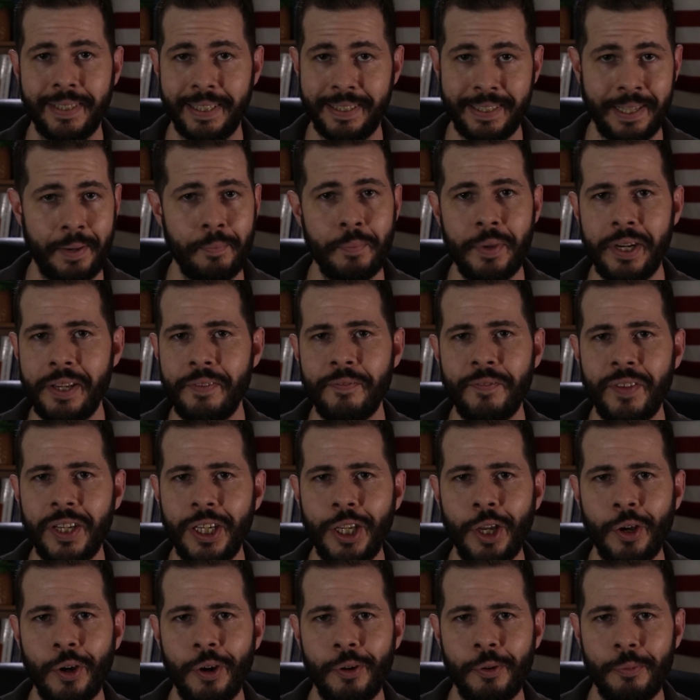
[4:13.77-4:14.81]
10-minute
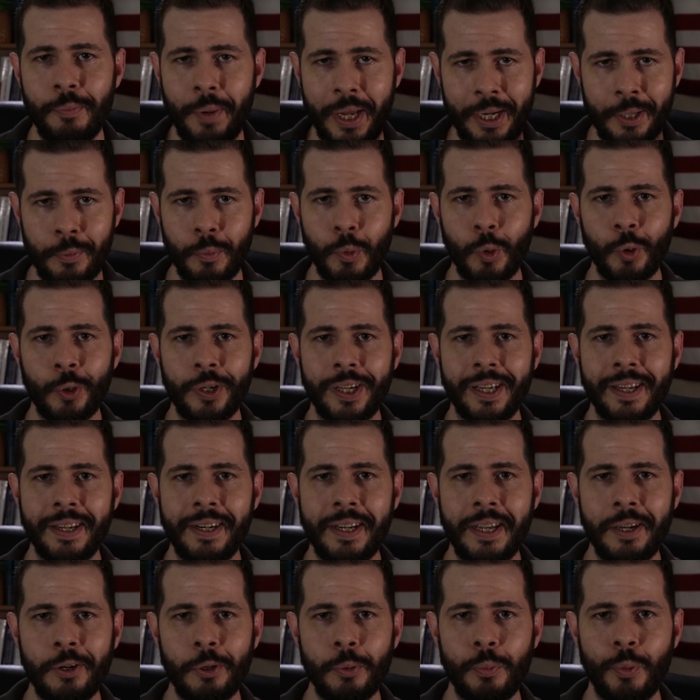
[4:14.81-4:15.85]
video, penny boarding in
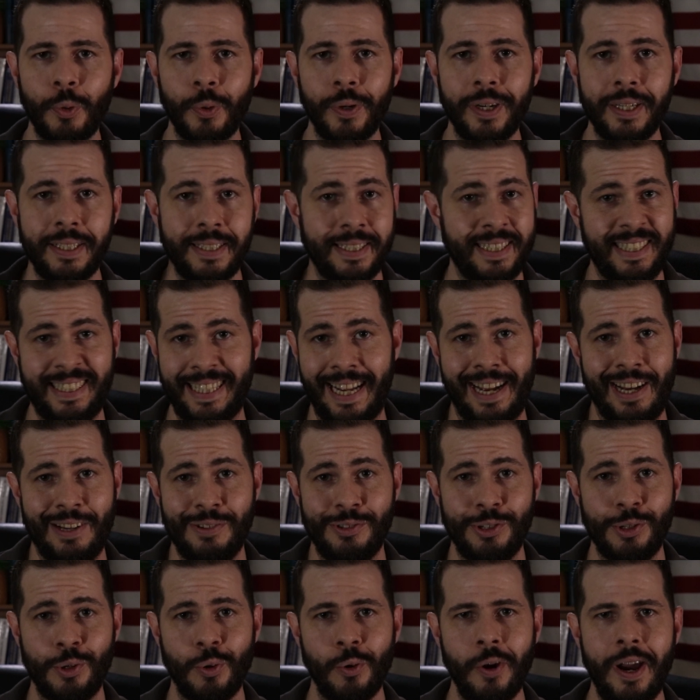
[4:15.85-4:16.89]
an airport,
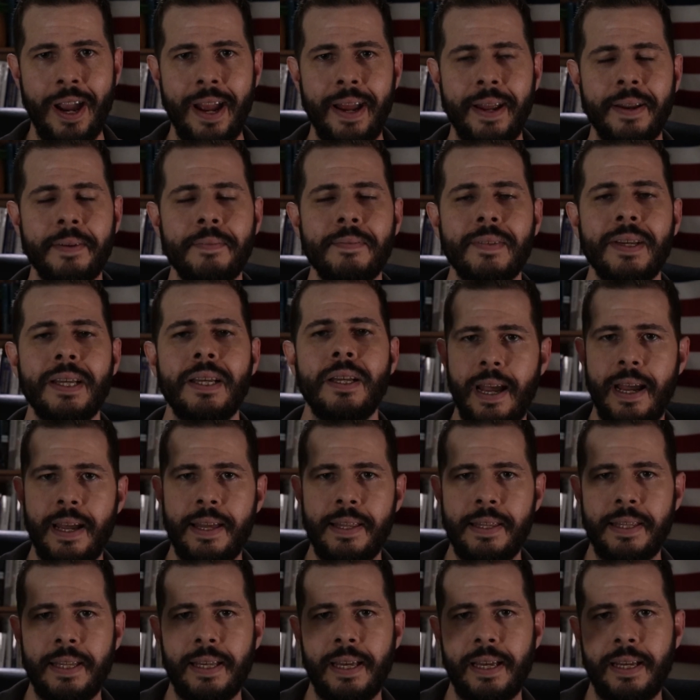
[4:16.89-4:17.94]
sounds great.
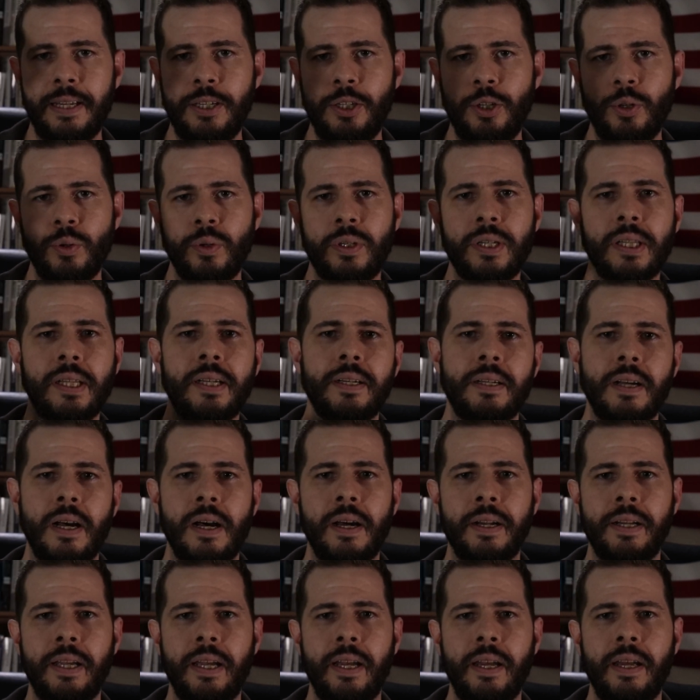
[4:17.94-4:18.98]
And then you click
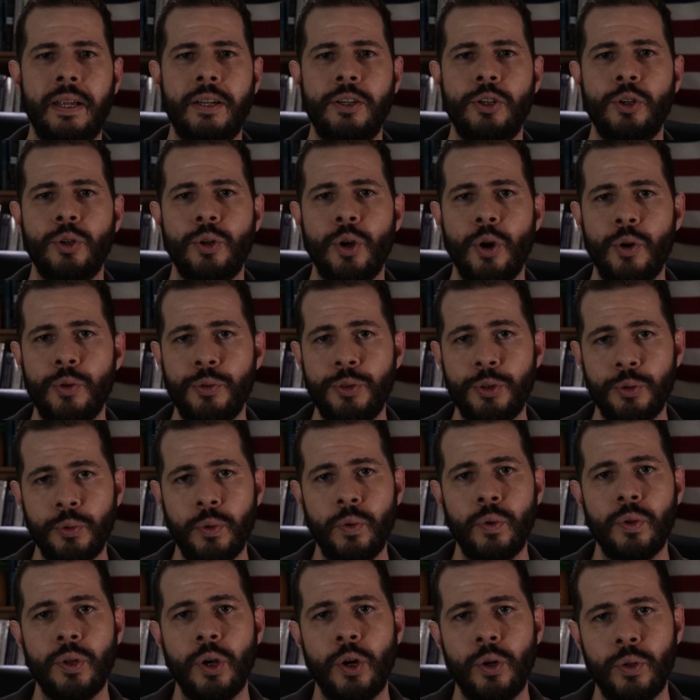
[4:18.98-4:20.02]
on it and you go
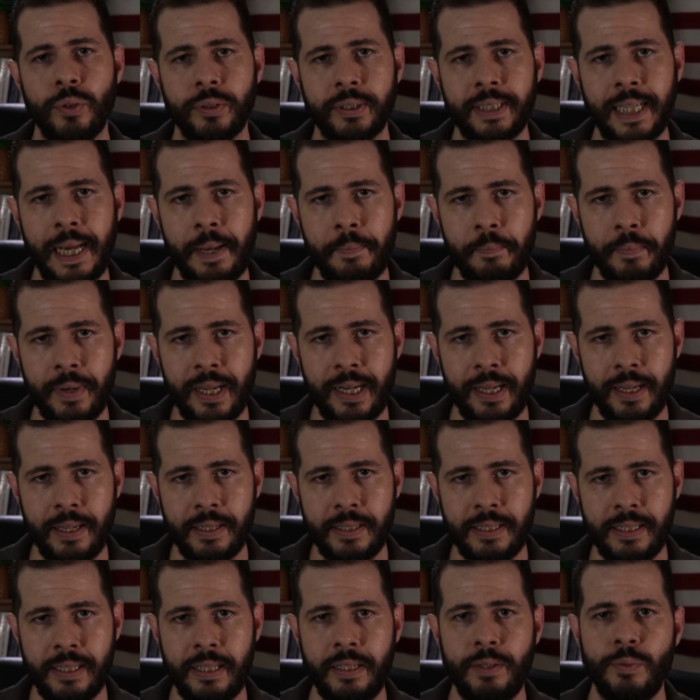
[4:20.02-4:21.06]
through the whole 10
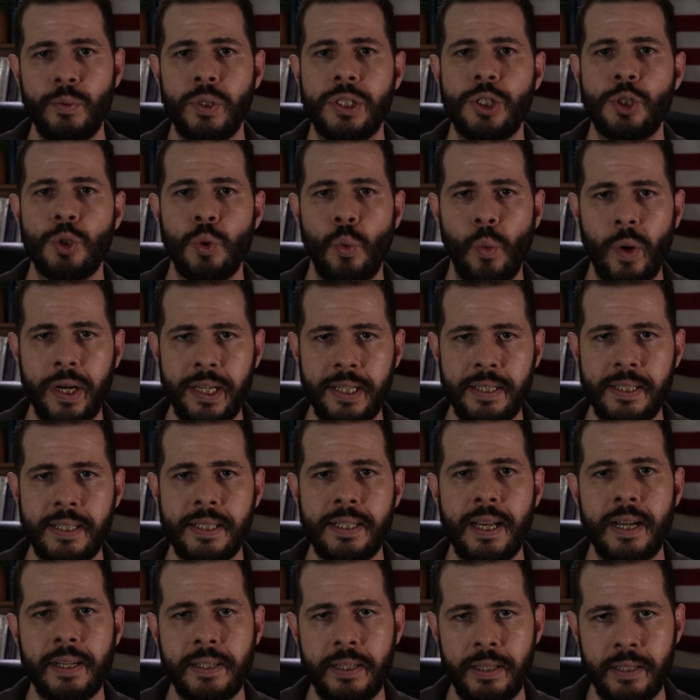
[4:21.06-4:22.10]
minutes and it was 20
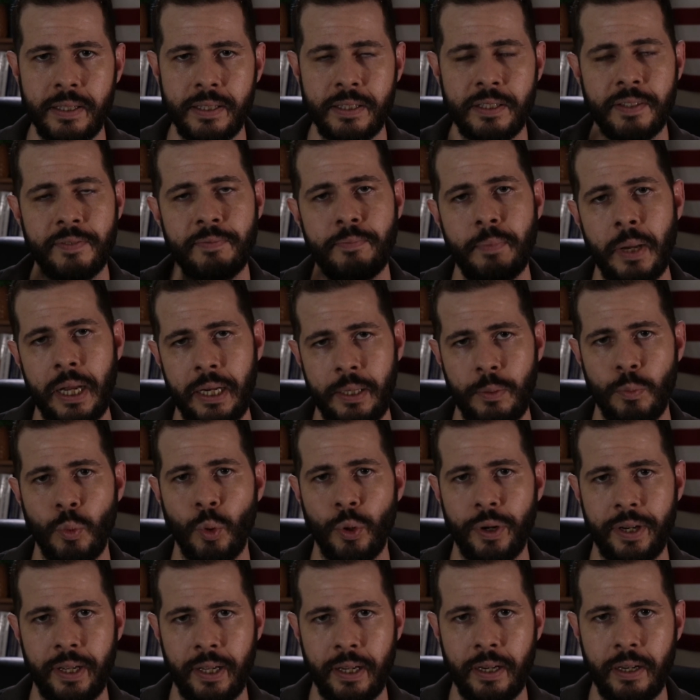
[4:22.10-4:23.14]
seconds of penny
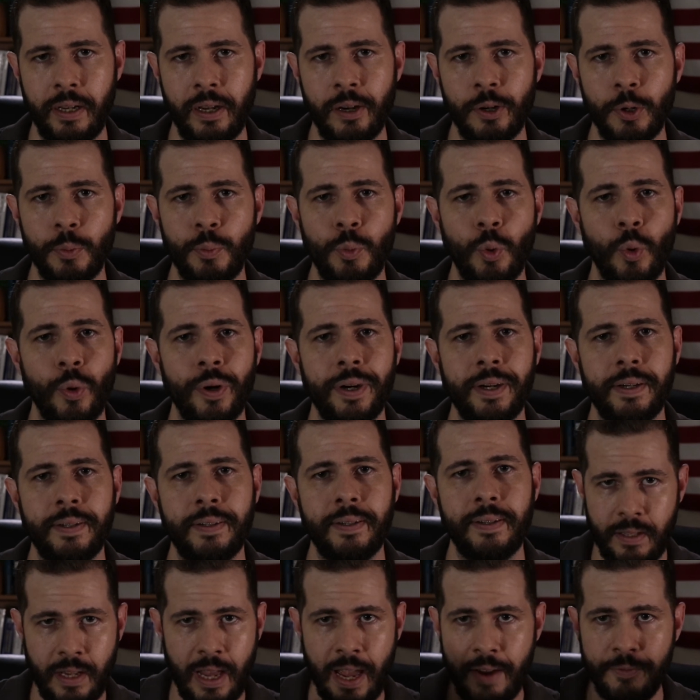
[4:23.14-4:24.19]
boarding in an airport.
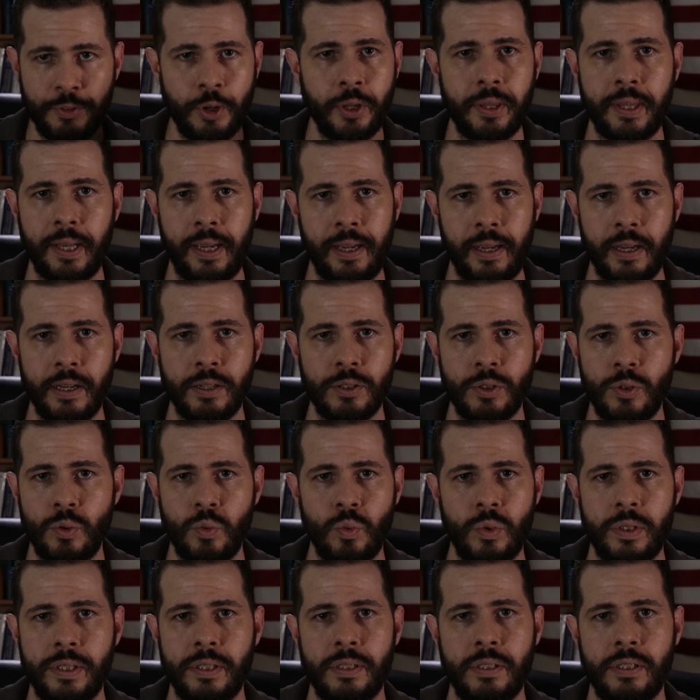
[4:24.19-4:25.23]
Everything else
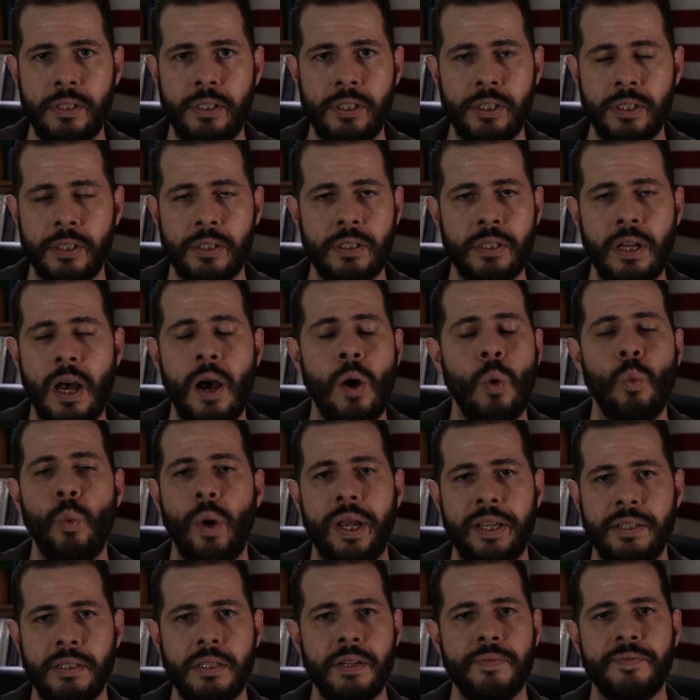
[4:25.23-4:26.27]
was just a
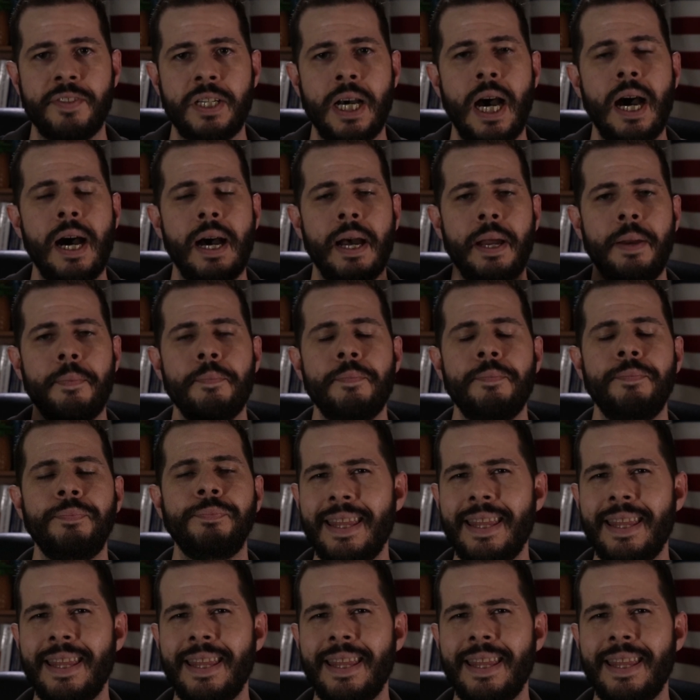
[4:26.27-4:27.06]
waste of time.